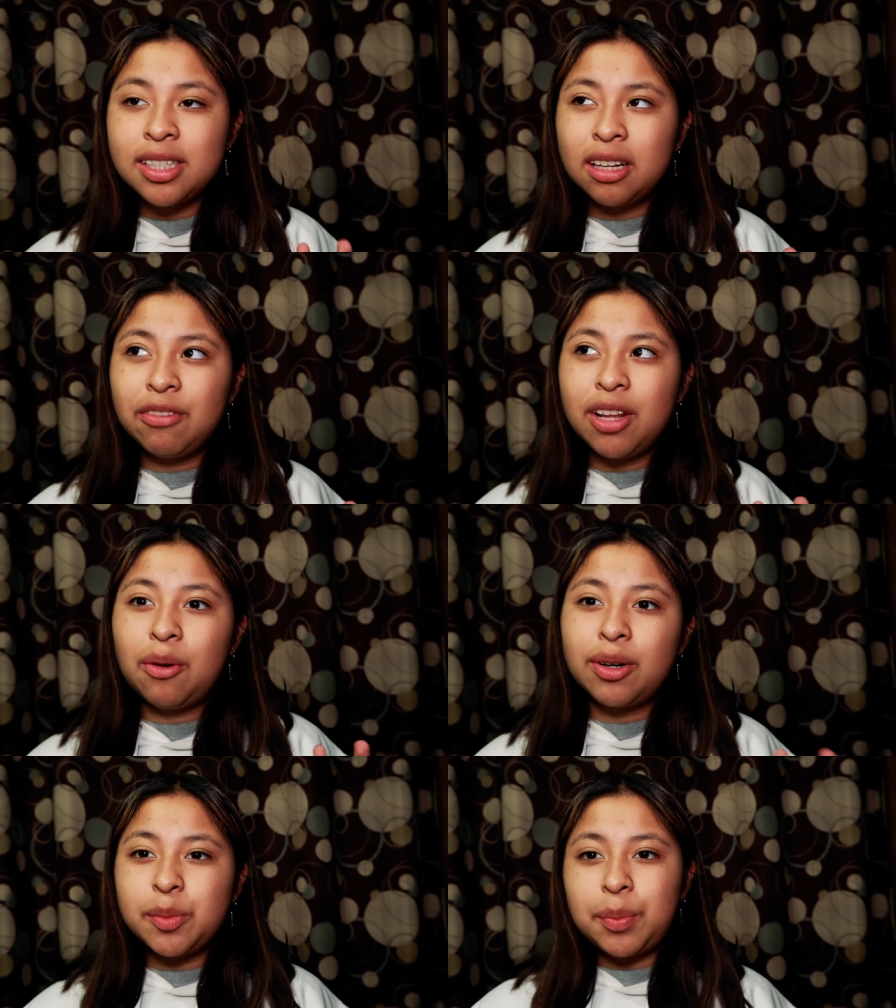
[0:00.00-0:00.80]

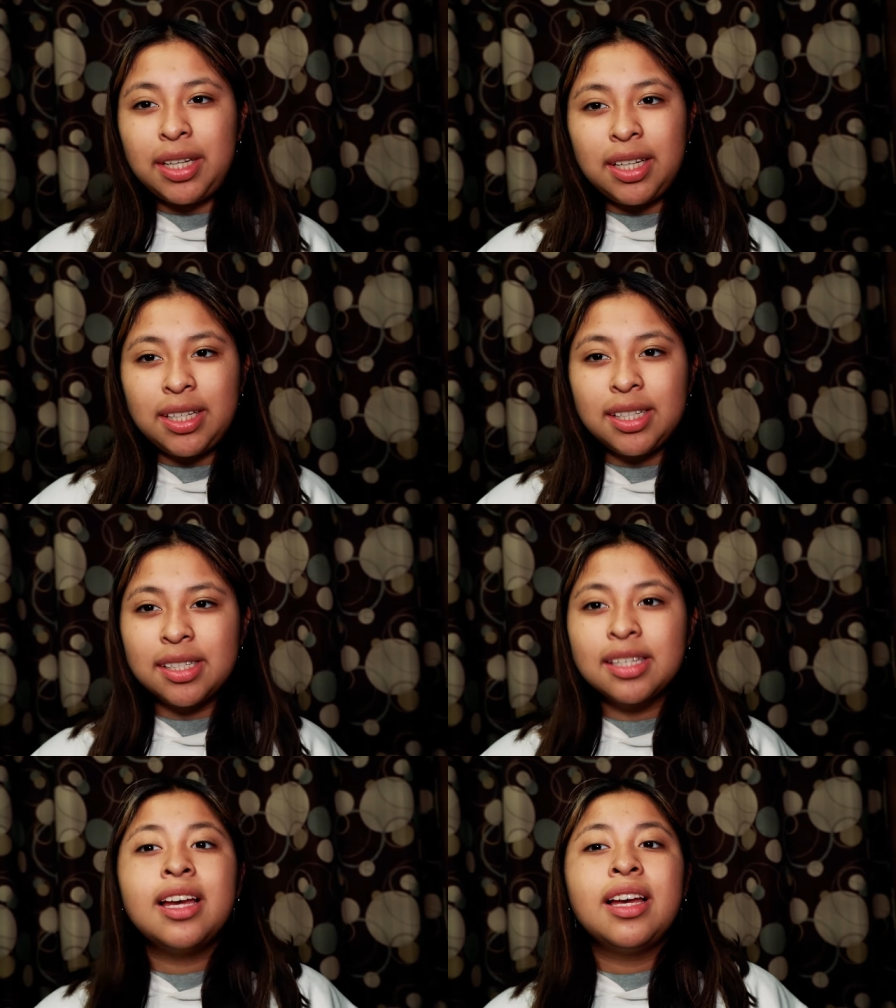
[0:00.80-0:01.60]
sunflowers,
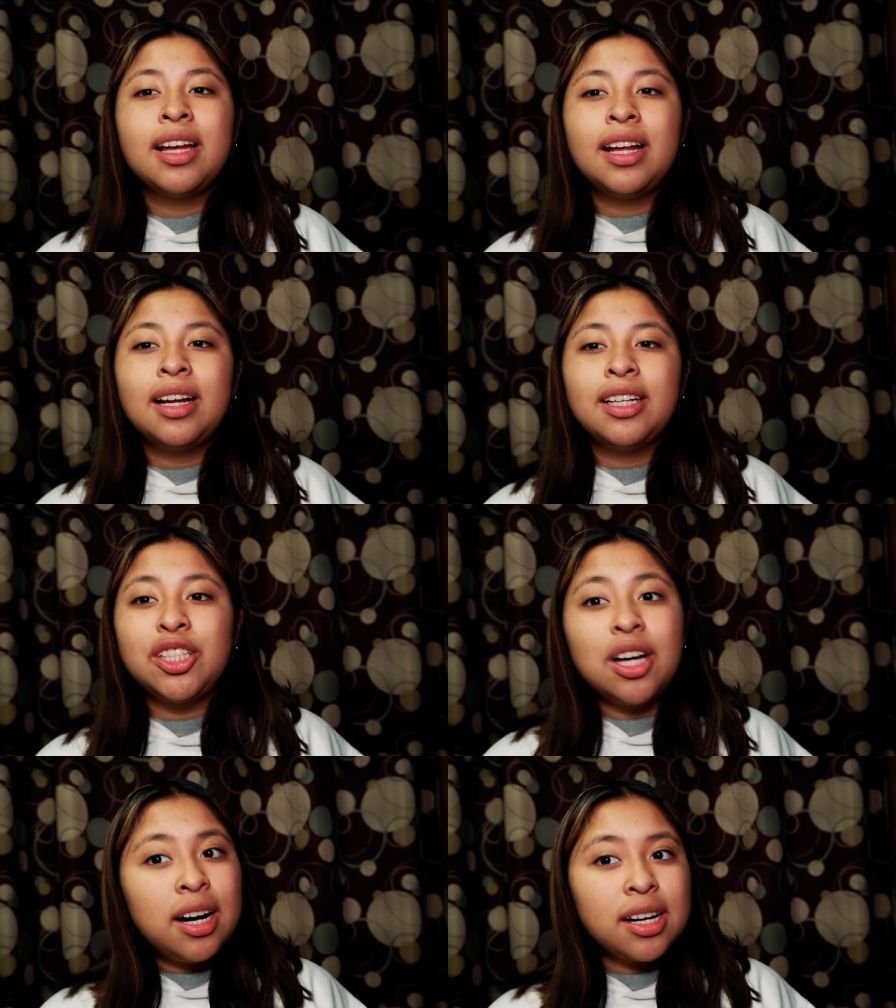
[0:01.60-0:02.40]
bees,
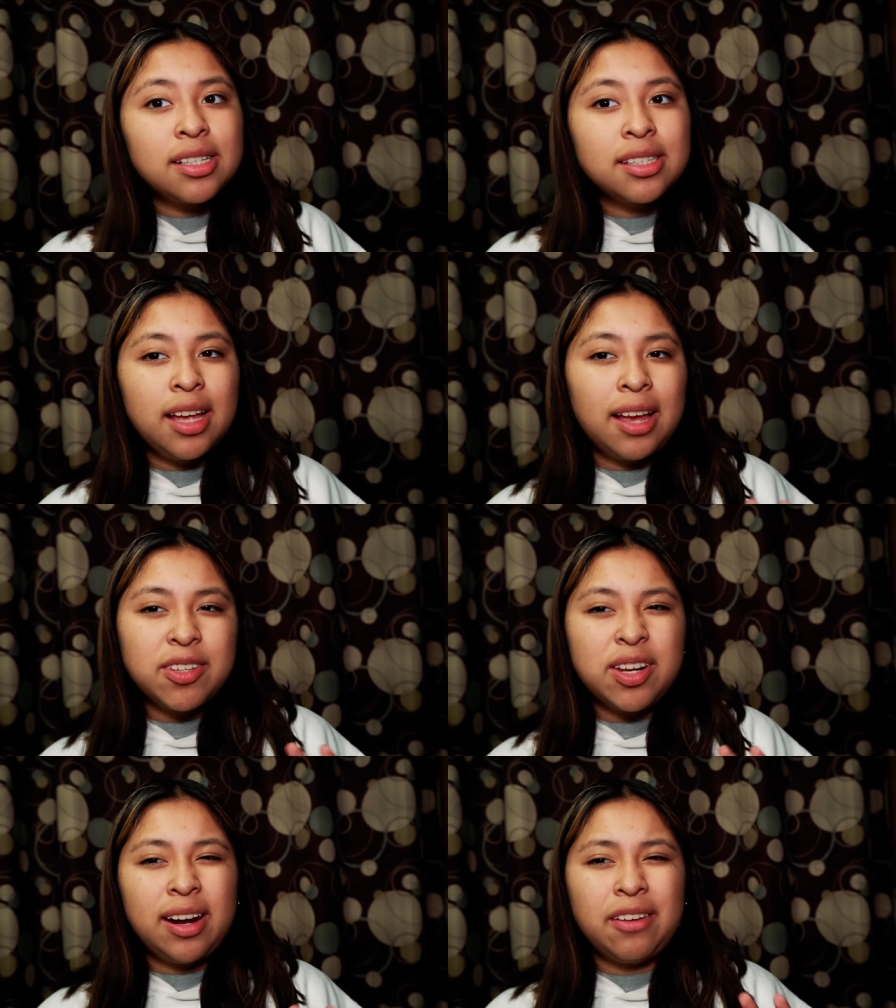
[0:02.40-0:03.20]
ducks.
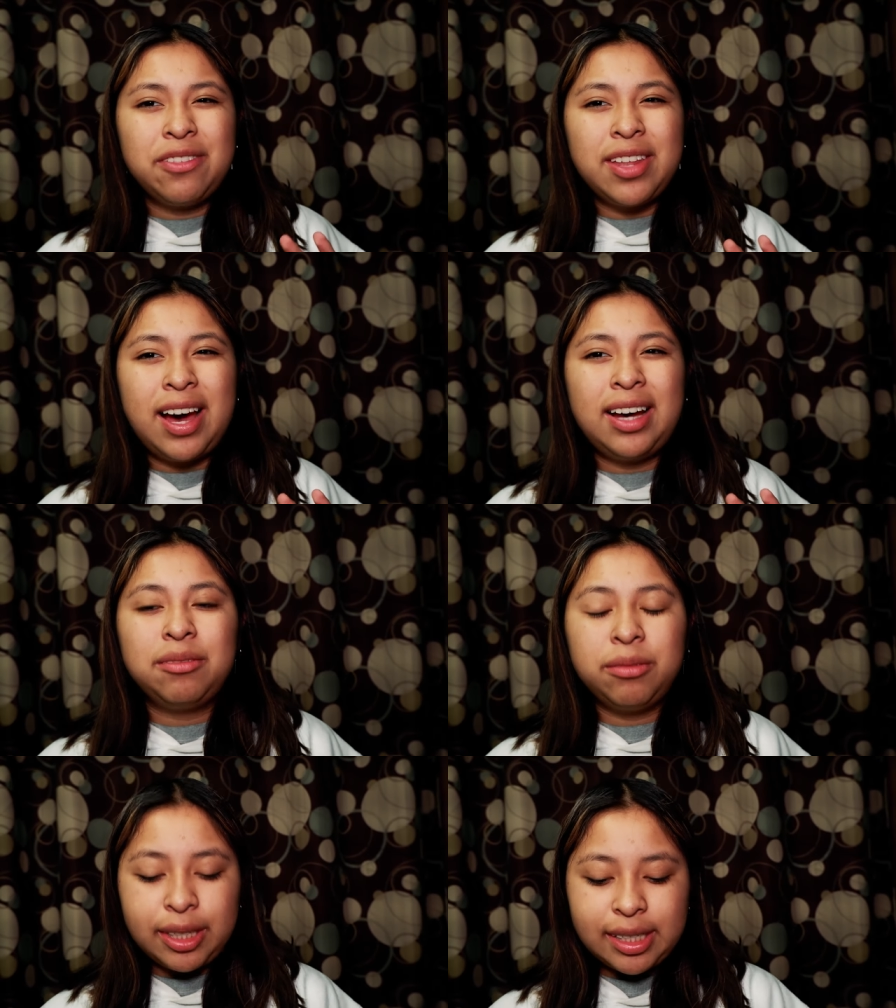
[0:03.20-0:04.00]
I've seen a lot of
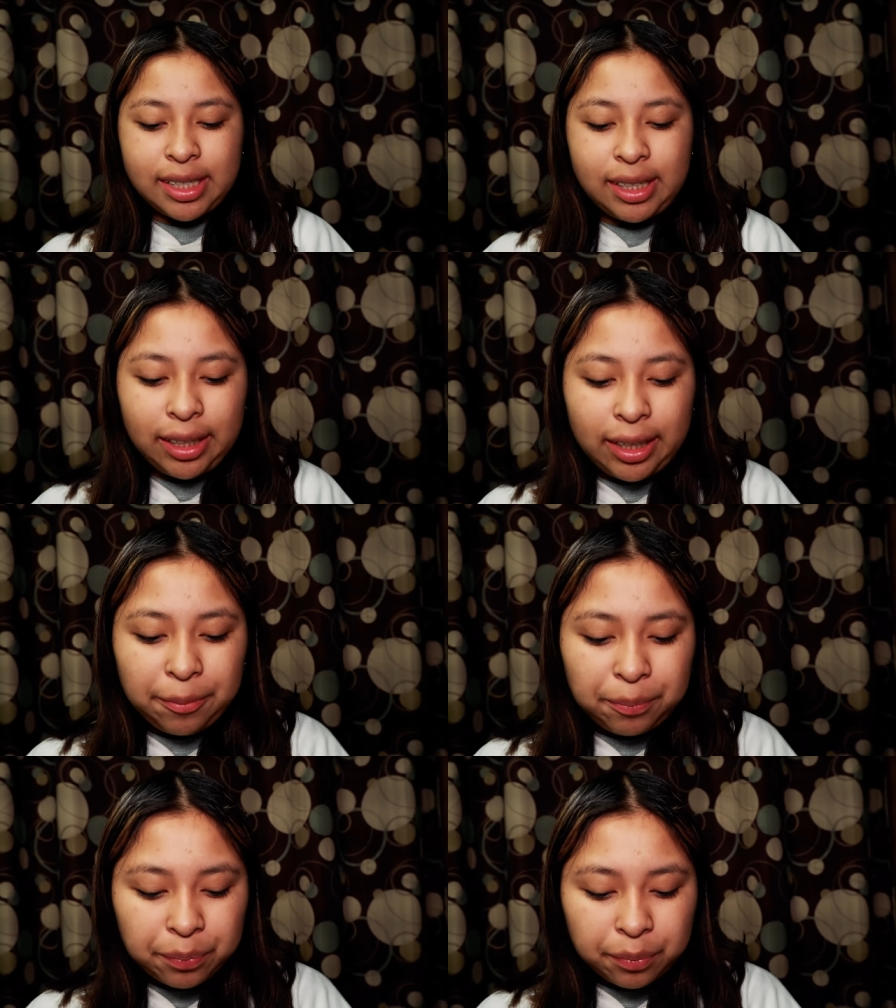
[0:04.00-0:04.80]
that
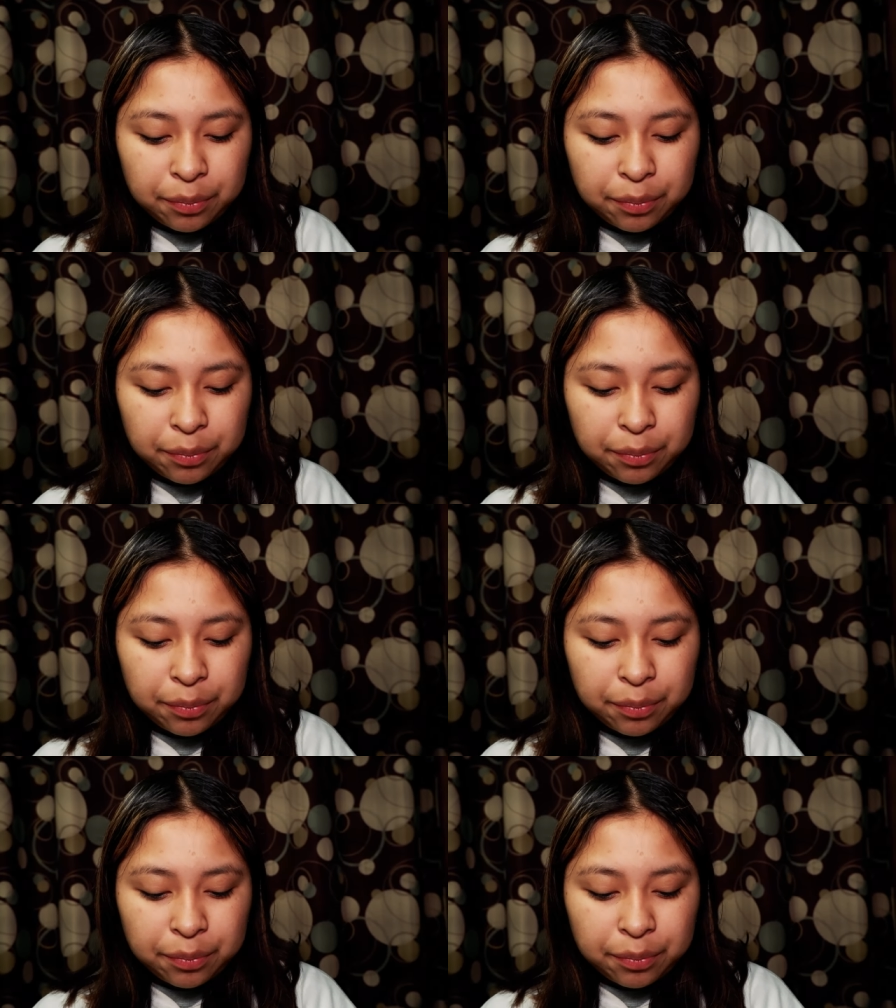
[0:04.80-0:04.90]
recently.